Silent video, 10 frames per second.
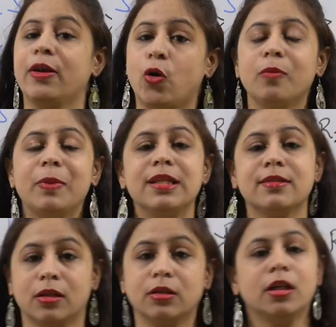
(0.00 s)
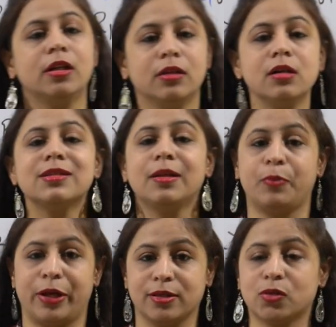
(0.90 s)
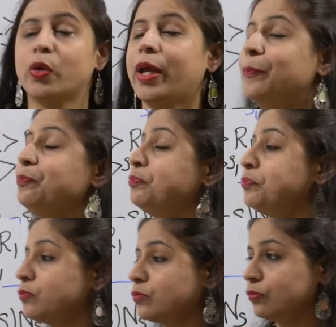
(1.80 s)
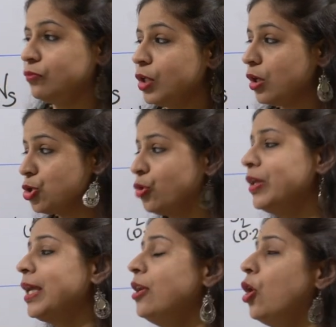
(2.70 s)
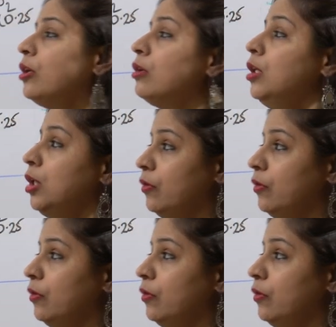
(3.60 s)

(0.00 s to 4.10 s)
cannot be inserted in the slip rings, okay. So we cannot